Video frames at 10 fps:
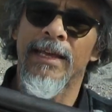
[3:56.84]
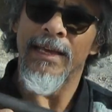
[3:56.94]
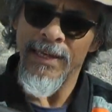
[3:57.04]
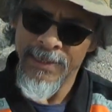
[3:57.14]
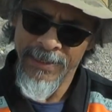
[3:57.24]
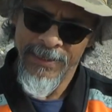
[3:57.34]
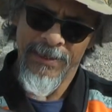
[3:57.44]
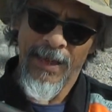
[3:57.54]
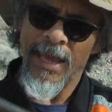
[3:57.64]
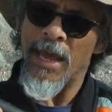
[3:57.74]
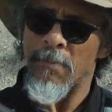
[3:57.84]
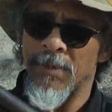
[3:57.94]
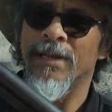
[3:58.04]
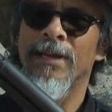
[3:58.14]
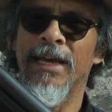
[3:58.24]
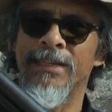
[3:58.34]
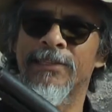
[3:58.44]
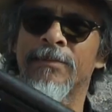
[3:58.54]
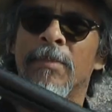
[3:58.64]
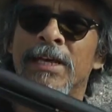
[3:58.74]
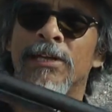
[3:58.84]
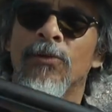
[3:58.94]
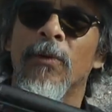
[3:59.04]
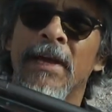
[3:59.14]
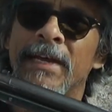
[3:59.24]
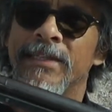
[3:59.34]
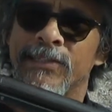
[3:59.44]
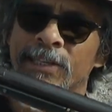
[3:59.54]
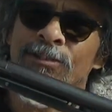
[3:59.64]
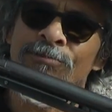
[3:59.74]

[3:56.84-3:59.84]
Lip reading: It emulates in many ways the